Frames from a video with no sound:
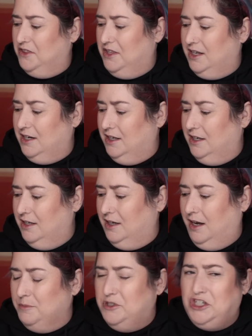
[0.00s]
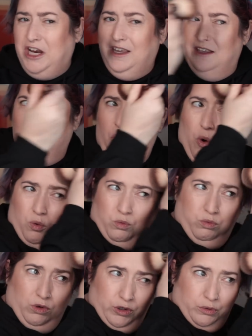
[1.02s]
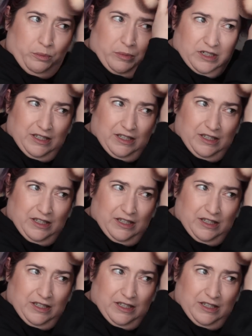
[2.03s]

that I'm shaking the whole room.